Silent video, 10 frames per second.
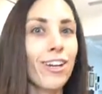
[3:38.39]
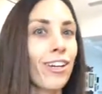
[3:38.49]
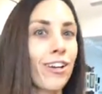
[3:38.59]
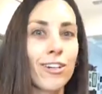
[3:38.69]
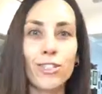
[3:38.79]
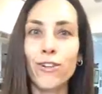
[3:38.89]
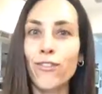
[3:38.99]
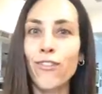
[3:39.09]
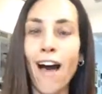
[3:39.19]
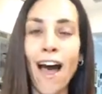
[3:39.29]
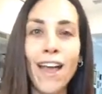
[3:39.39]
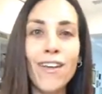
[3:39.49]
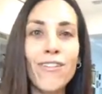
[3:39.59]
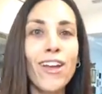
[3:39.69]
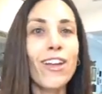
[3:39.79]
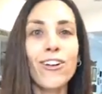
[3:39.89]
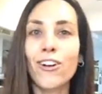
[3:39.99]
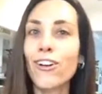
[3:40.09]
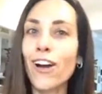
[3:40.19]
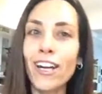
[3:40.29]
You're gonna survive.
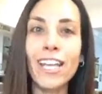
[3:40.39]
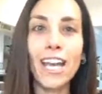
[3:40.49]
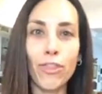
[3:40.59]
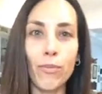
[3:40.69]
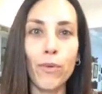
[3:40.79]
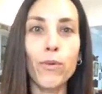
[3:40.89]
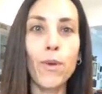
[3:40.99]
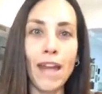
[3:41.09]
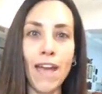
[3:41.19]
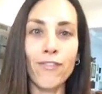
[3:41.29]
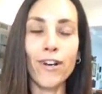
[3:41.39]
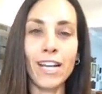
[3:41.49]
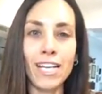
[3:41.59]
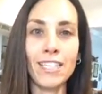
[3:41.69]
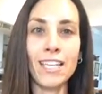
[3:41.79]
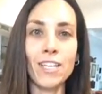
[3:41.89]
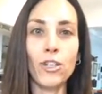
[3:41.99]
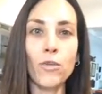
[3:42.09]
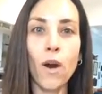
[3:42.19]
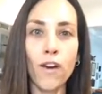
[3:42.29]
You're gonna get through whatever it is that
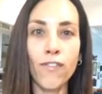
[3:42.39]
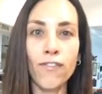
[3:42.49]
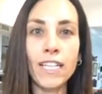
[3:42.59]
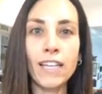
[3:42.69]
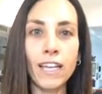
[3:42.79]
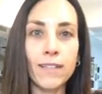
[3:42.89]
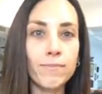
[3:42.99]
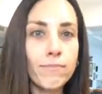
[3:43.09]
you are feeling.